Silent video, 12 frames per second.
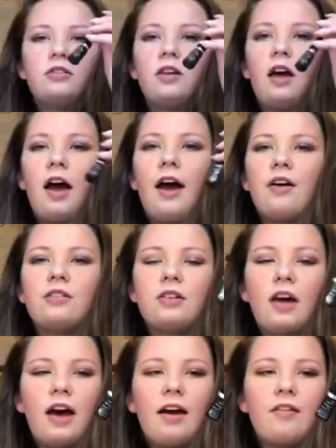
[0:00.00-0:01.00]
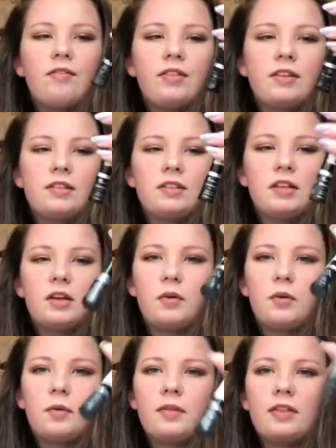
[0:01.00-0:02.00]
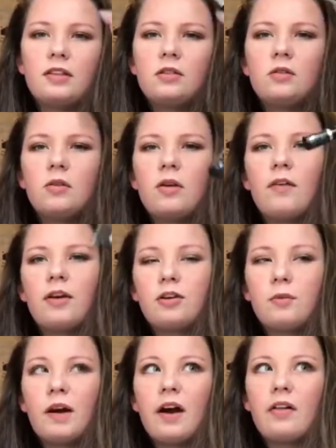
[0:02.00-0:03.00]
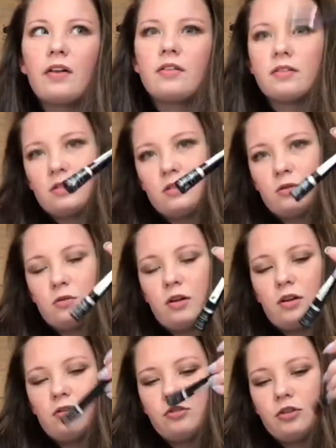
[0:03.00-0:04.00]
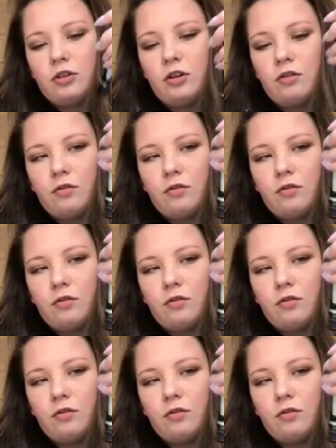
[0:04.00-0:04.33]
So I also have this liquid one. This is, if I do wear eyeliner, this is the one I usually go